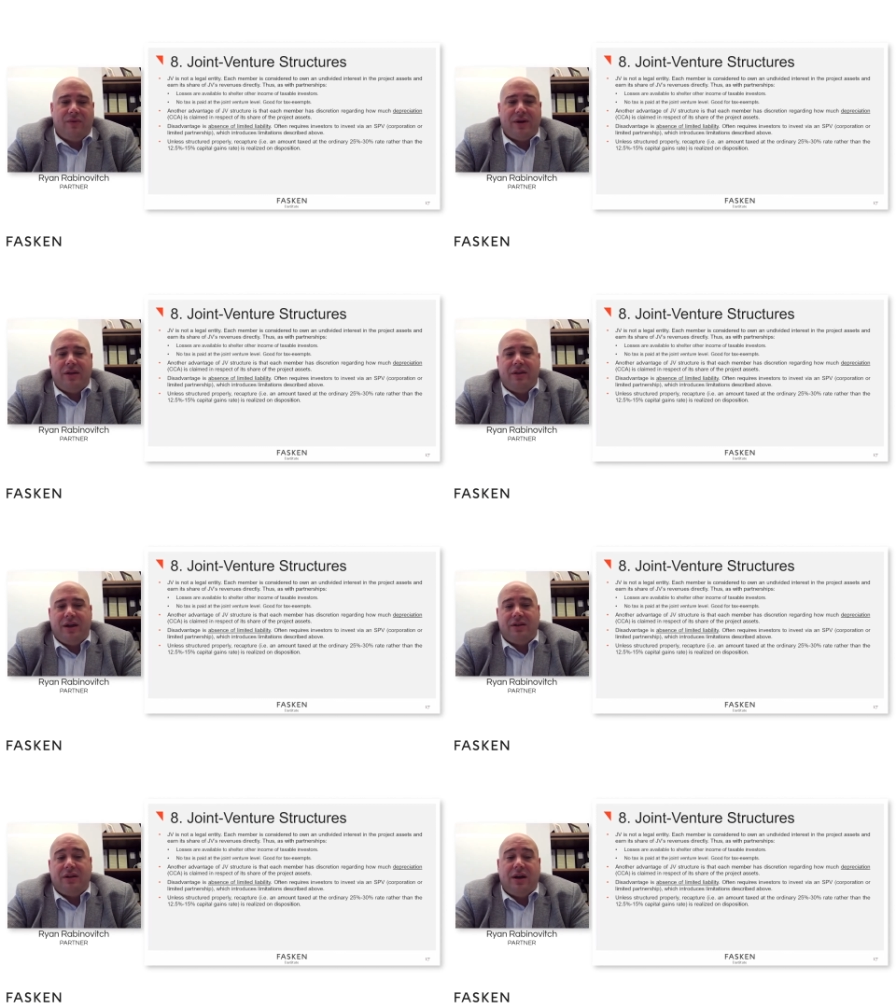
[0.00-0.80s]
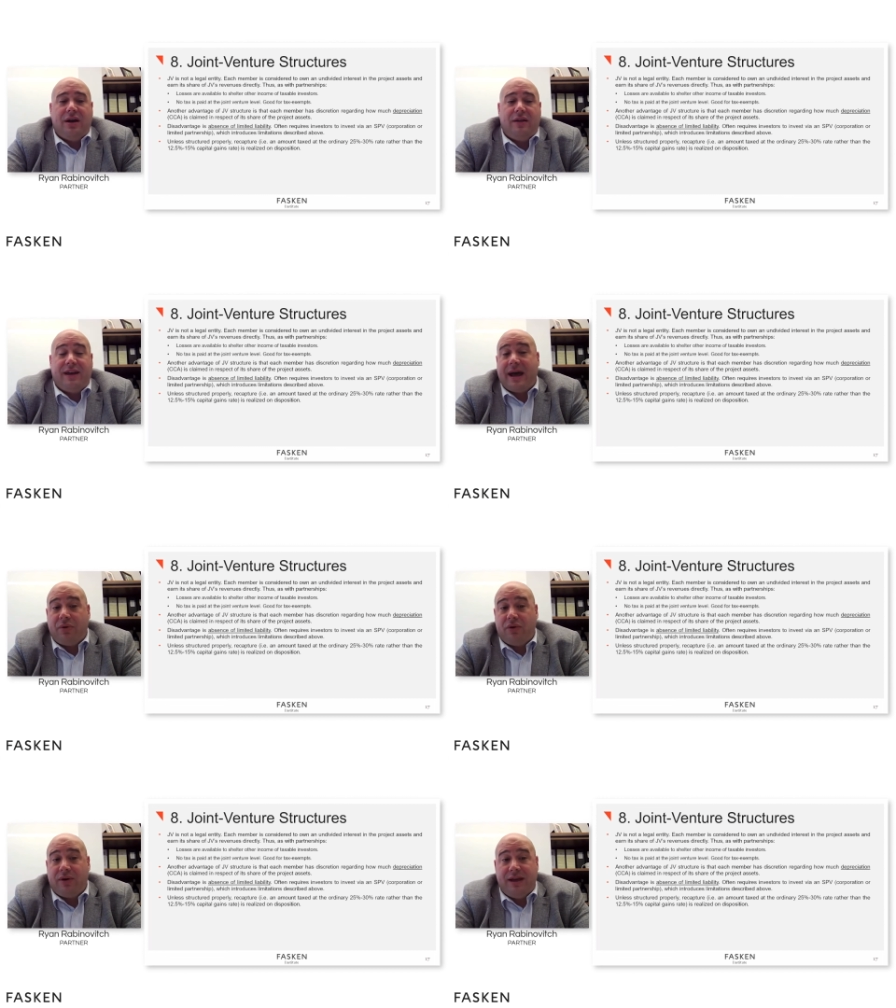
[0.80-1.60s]
rather than the
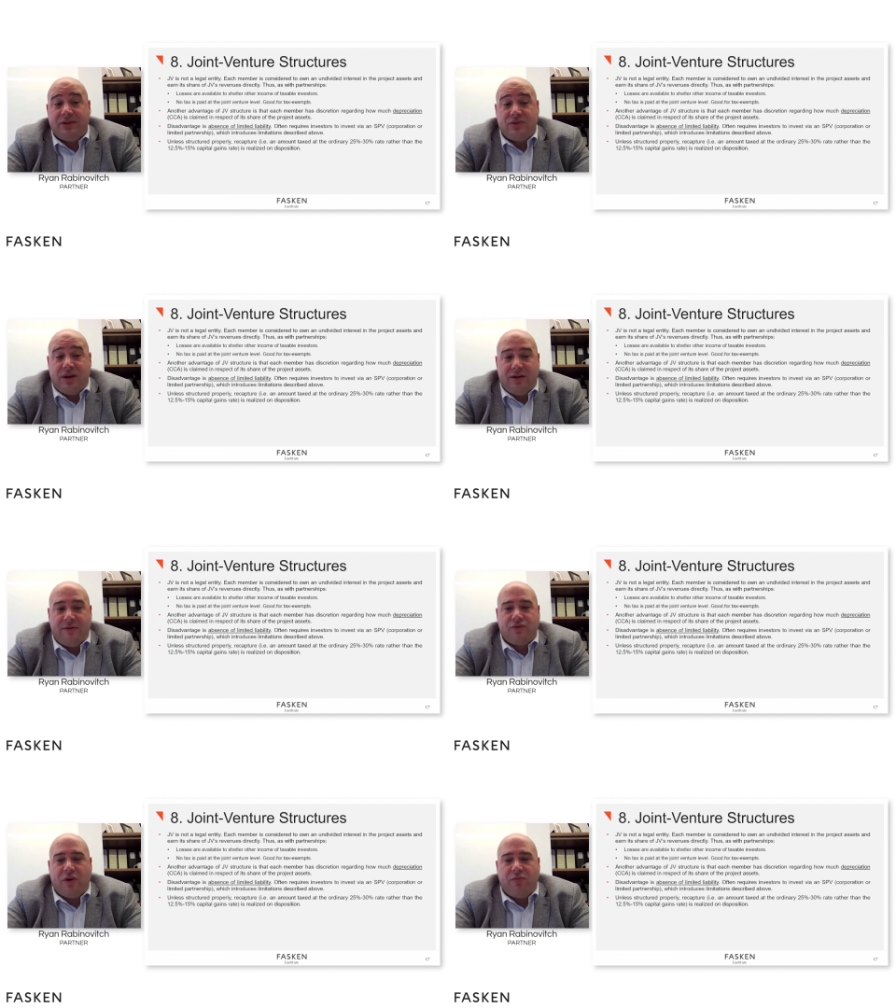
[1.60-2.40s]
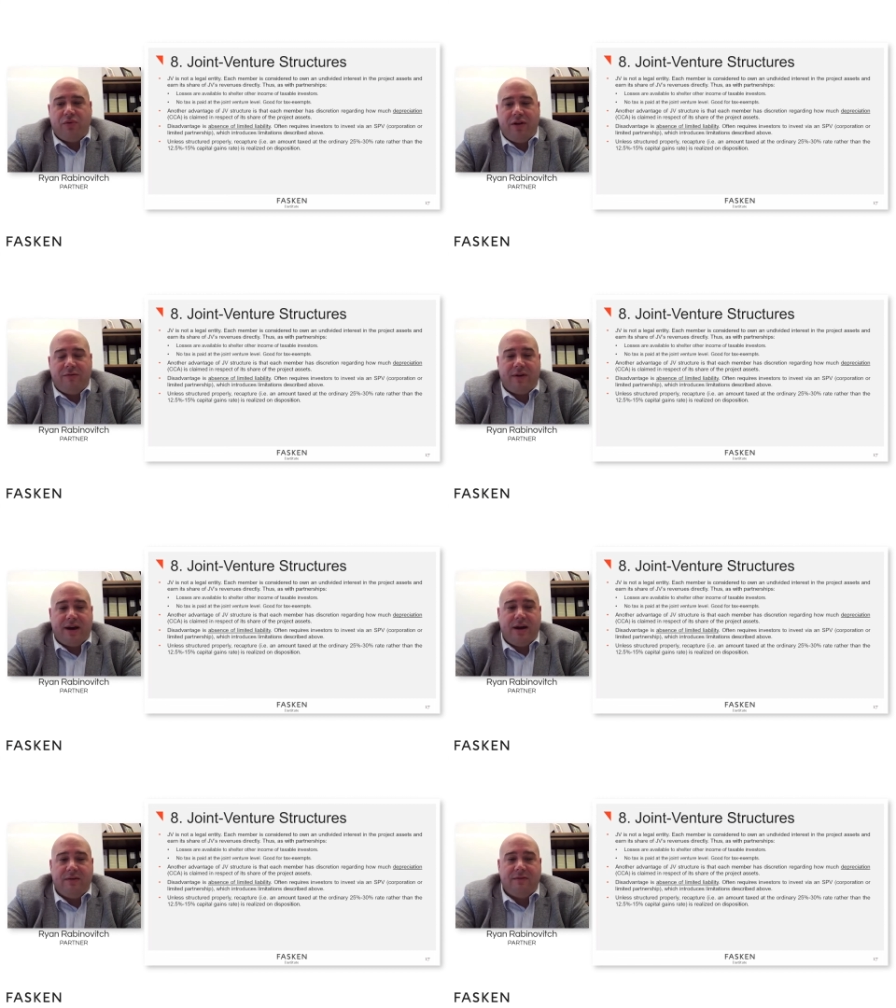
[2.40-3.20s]
capital gains rate of
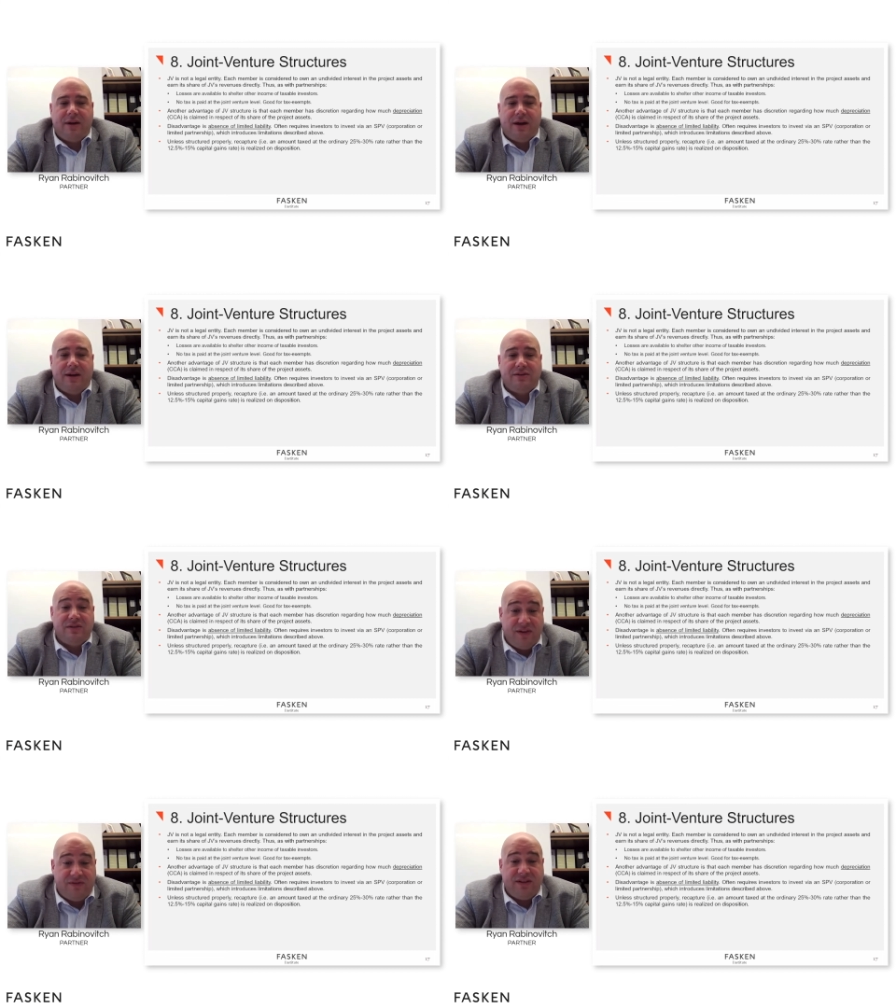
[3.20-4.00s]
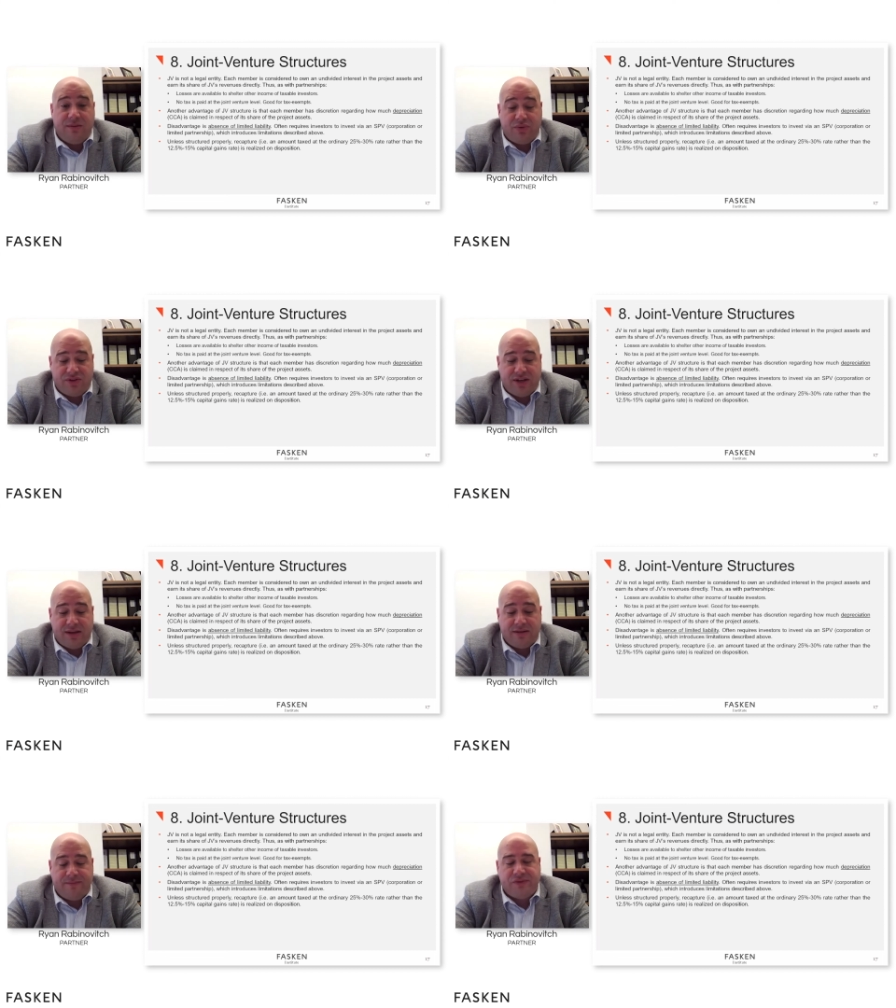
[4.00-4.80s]
12.5 to
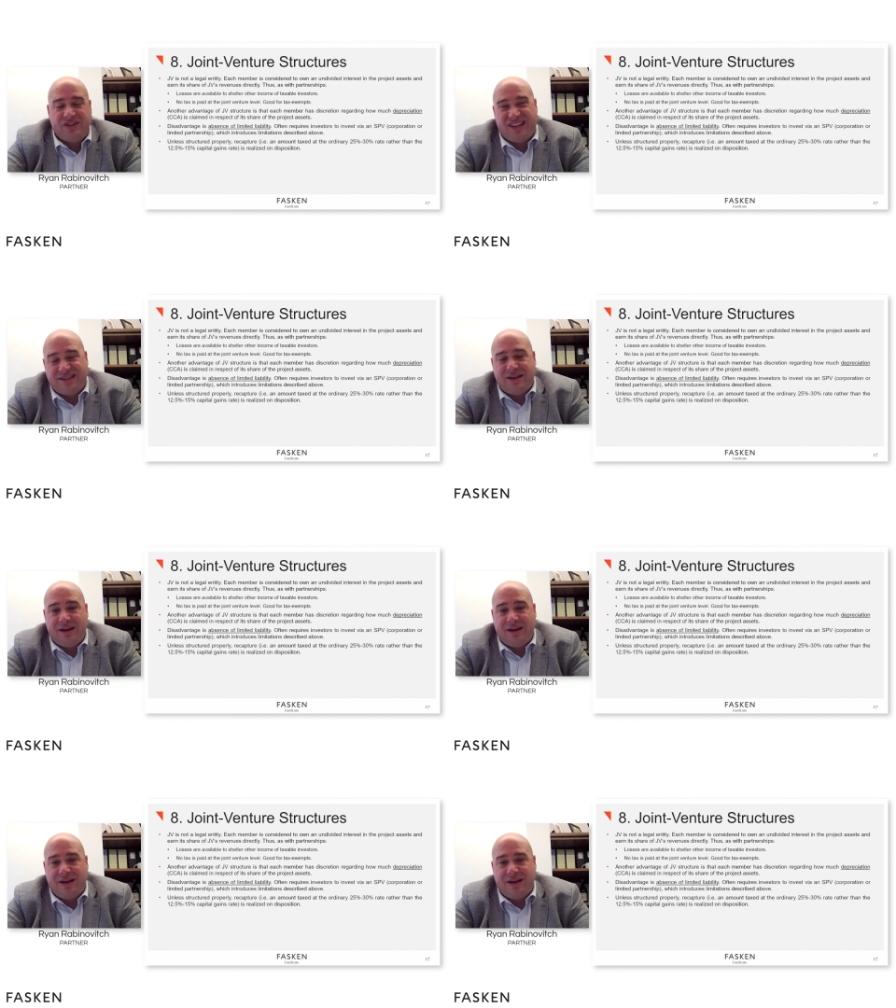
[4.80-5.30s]
15%. So that's